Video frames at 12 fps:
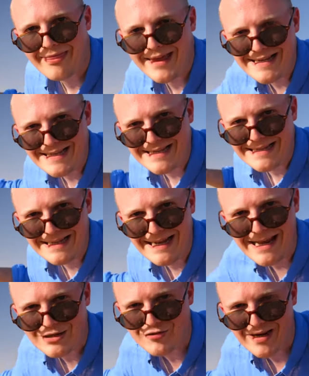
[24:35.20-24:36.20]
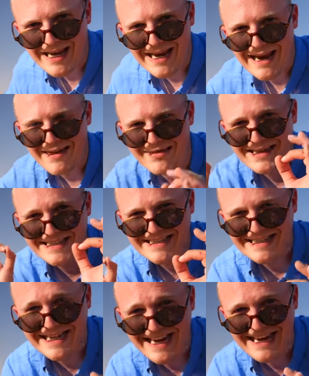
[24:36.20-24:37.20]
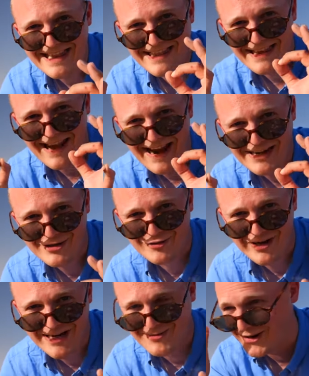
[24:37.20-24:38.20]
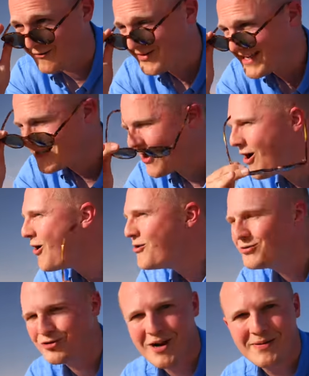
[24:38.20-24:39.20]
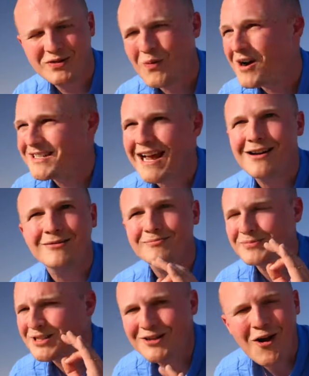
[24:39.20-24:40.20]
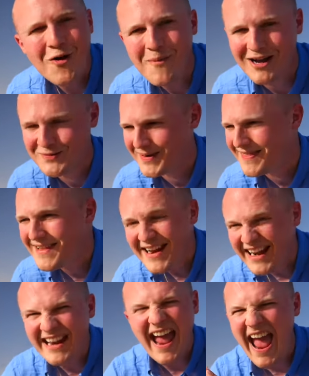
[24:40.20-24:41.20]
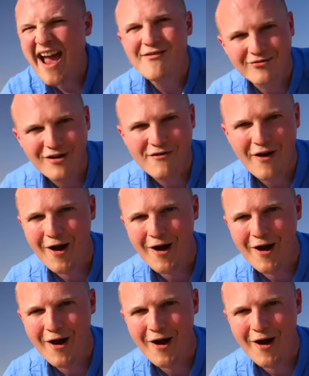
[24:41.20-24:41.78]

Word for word: This is literally the scene that I dreamed of. This whole trip has worked out so much better than I could ever have